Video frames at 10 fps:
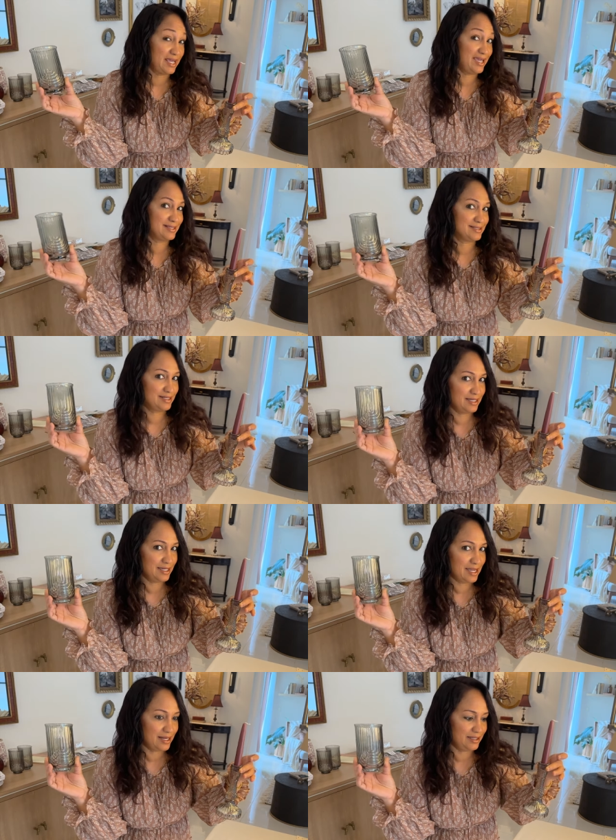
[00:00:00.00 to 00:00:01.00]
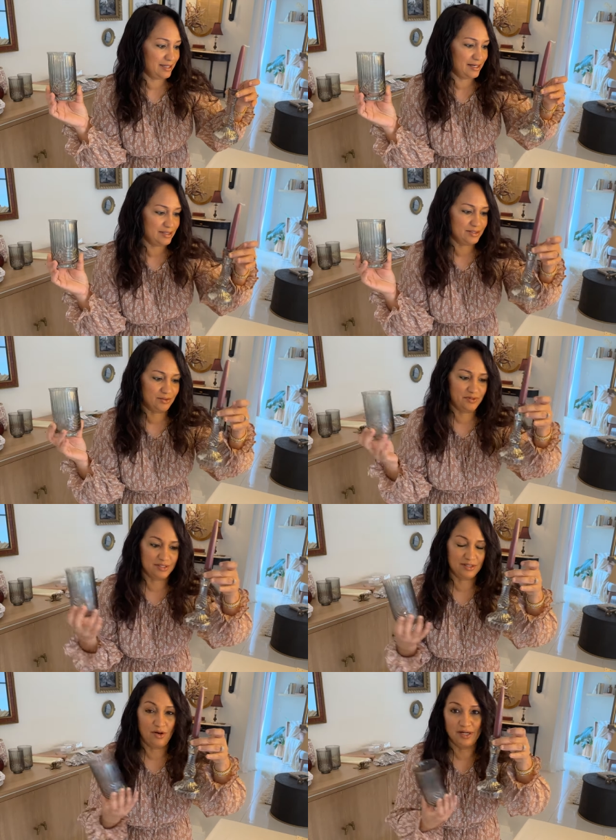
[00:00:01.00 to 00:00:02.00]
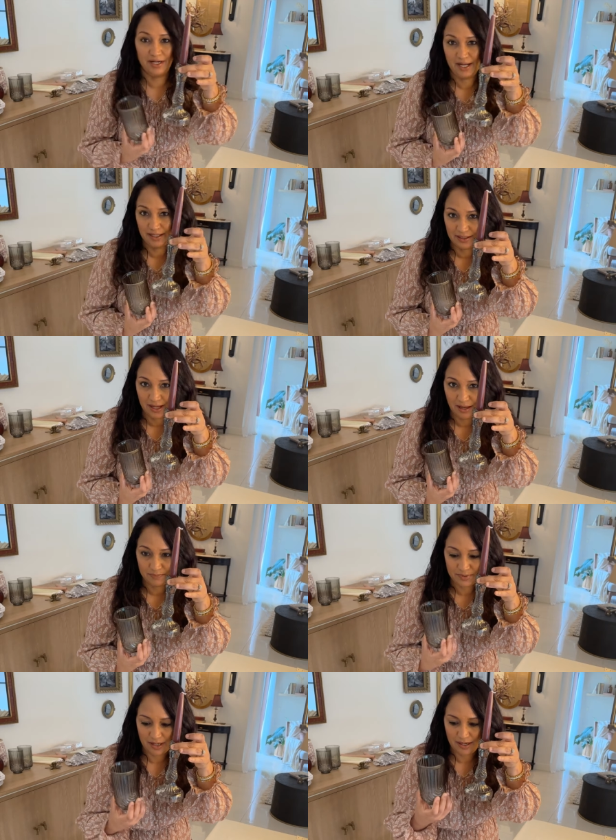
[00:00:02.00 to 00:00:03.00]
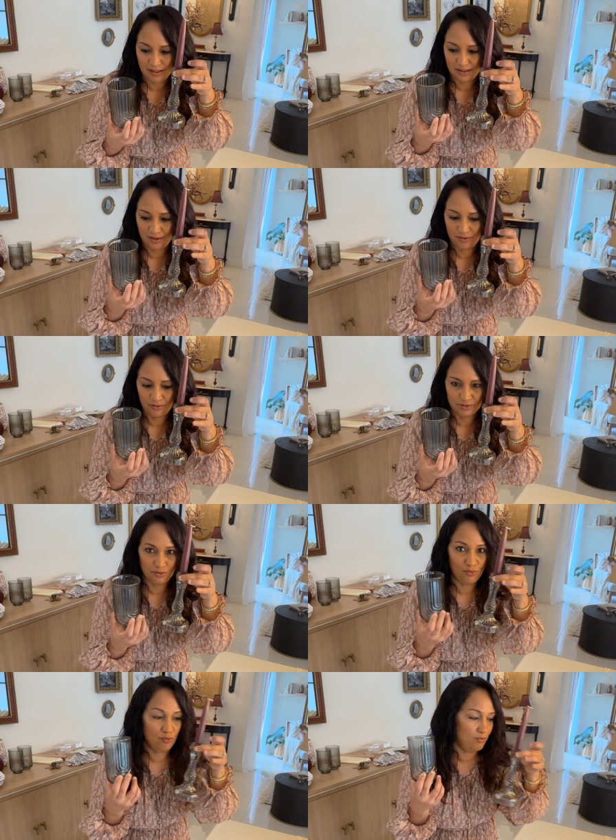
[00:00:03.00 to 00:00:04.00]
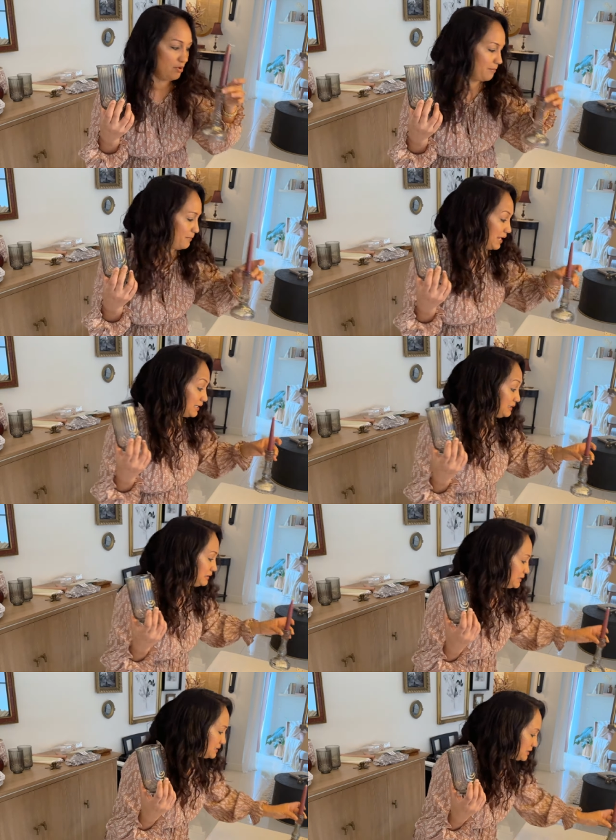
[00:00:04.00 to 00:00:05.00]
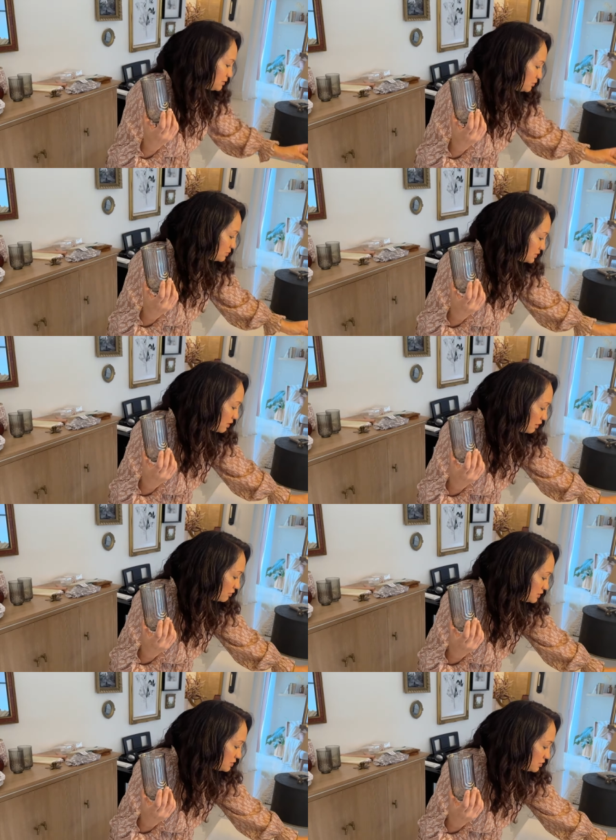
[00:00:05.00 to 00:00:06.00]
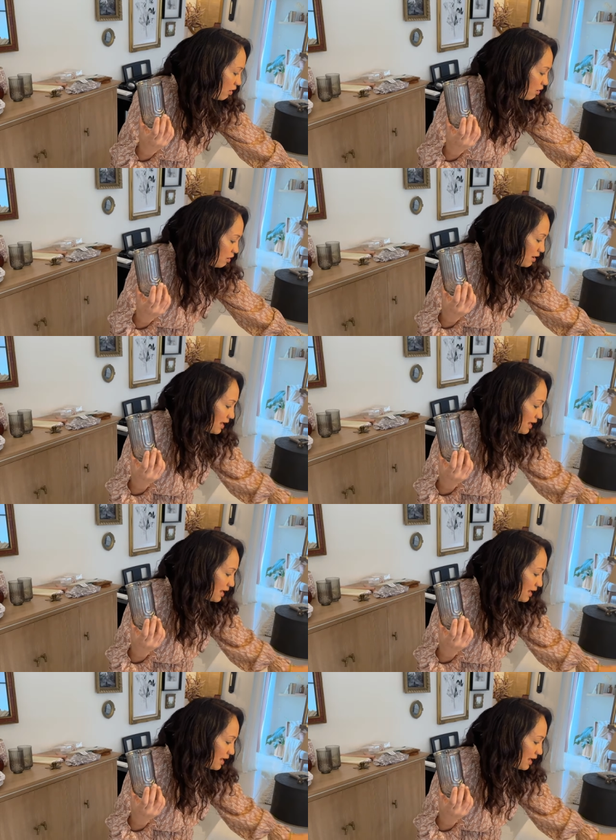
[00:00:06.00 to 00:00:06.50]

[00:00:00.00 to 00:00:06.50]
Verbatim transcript: exiting and then I saw this on an end cap and I thought, oh my goodness, those colors are